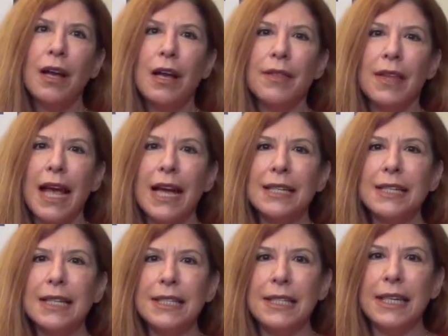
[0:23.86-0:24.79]
The
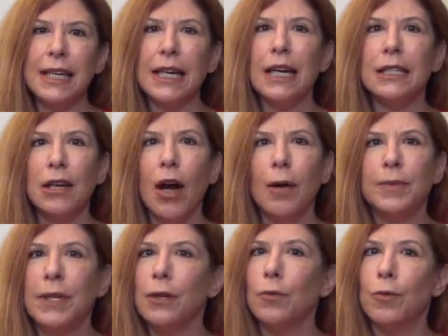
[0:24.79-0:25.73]
SEC
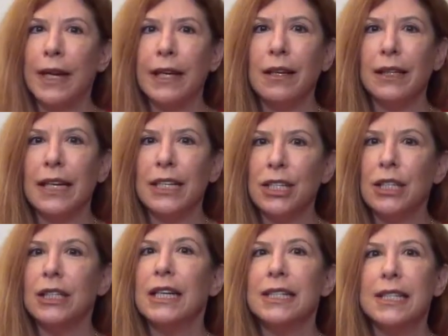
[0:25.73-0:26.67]
adopted
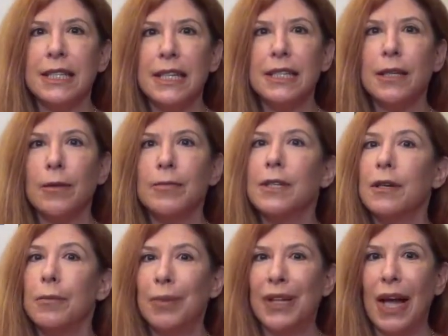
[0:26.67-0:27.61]
Regulation Systems
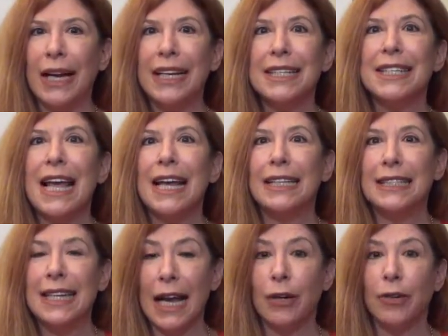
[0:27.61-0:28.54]
Compliance and
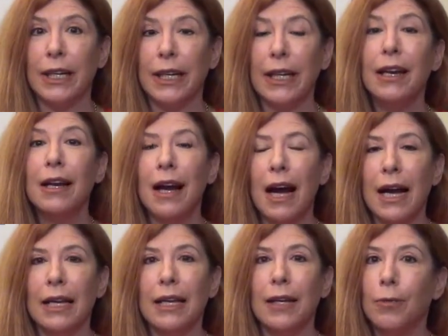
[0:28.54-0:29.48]
Integrity,
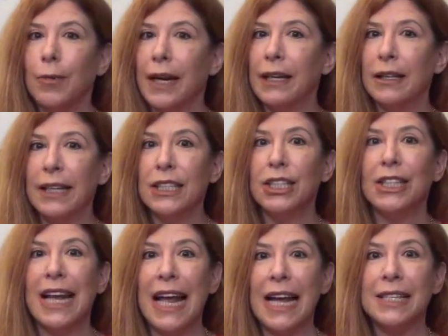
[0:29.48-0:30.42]
i.e.
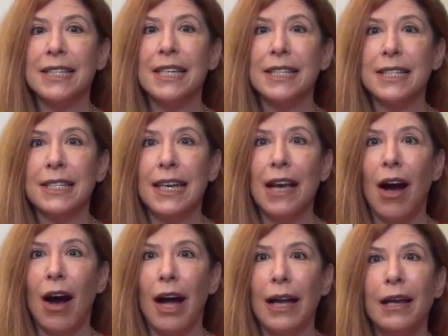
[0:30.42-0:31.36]
Regulation
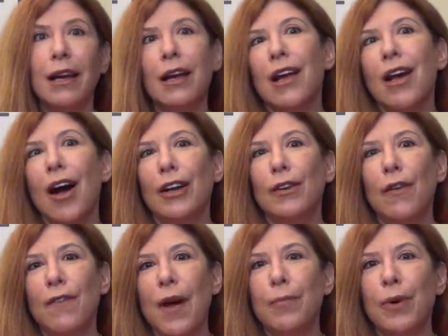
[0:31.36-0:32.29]
SCI, on
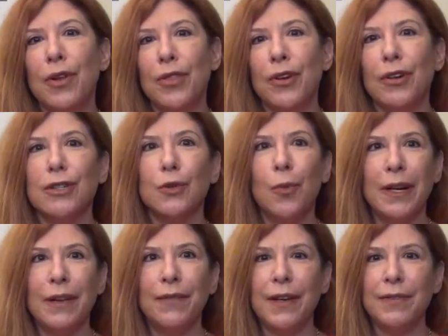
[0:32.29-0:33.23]
November 3,
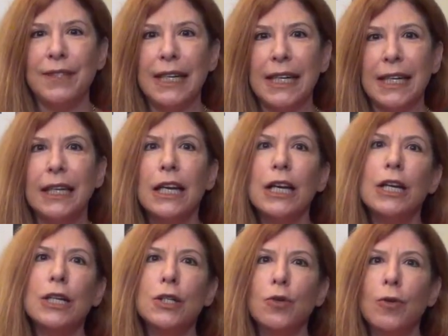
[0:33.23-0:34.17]
2015,
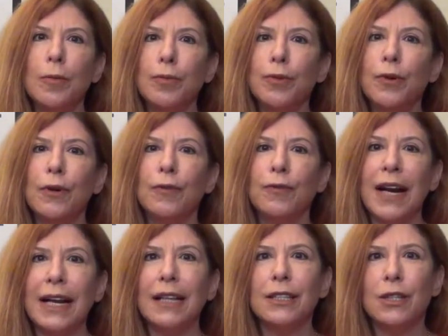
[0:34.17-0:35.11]
to improve
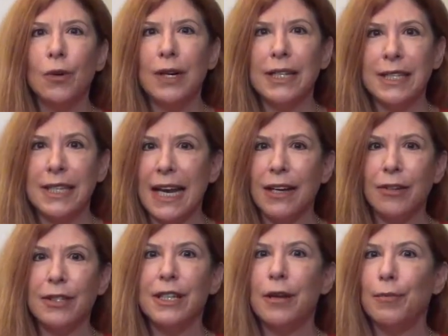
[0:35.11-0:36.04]
regulatory
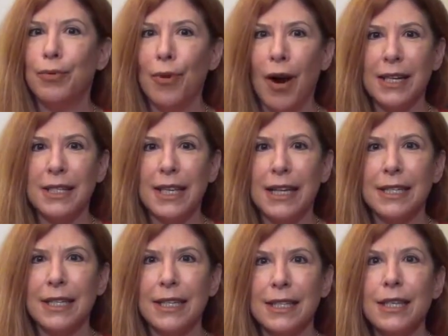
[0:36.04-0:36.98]
standards and
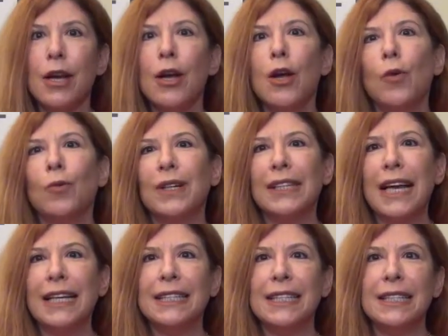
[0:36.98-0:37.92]
processes
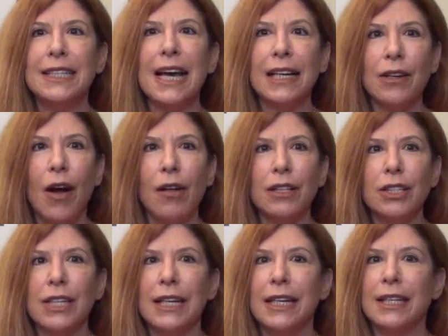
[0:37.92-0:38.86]
related to
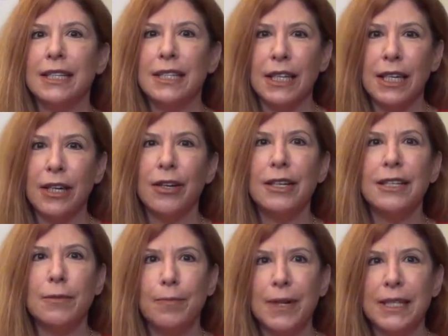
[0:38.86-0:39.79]
technology in the
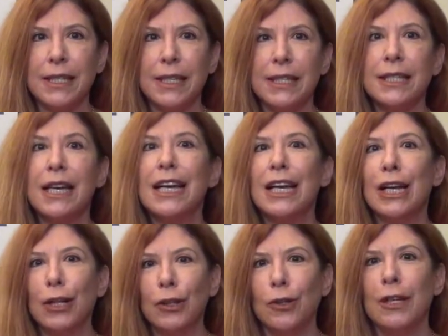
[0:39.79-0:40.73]
securities business,
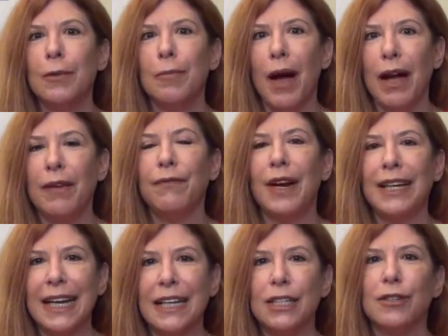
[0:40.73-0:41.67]
including by
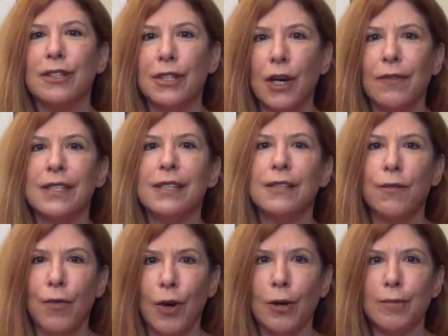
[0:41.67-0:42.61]
financial
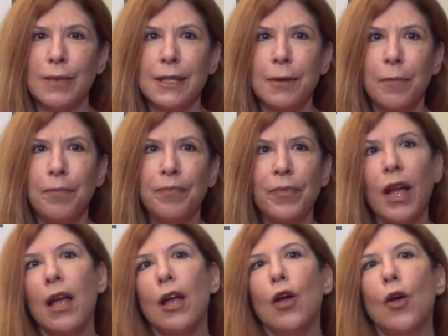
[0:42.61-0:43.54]
services firms.
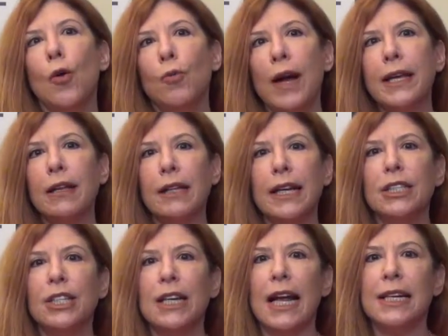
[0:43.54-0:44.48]

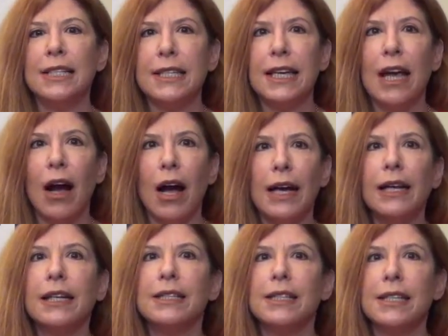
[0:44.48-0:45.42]
Regulation
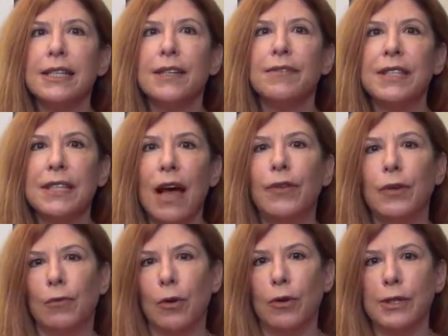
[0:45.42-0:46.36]
SCI consists of
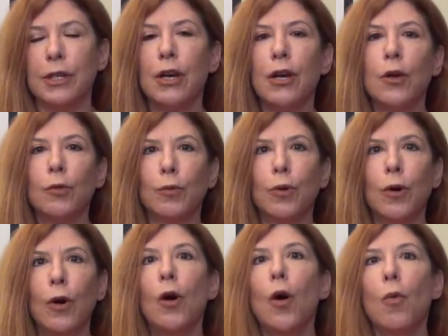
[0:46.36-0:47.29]
7 rules,
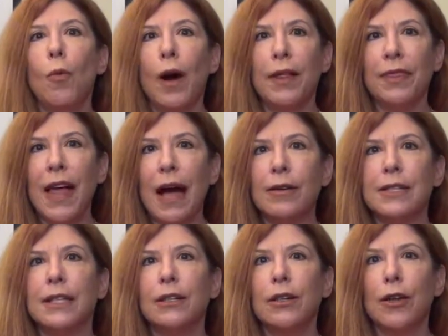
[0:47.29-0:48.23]
Rule
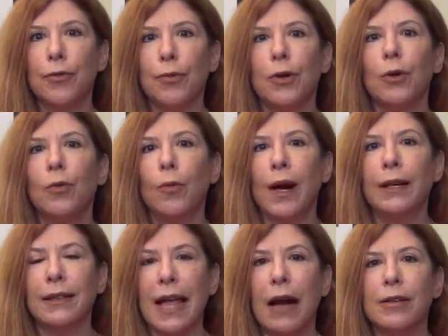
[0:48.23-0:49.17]
1000 through
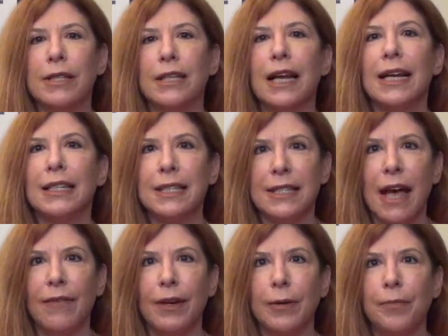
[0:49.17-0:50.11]

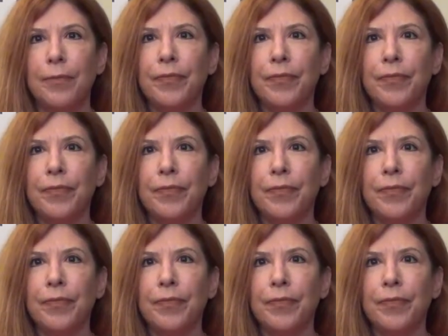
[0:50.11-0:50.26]
1007.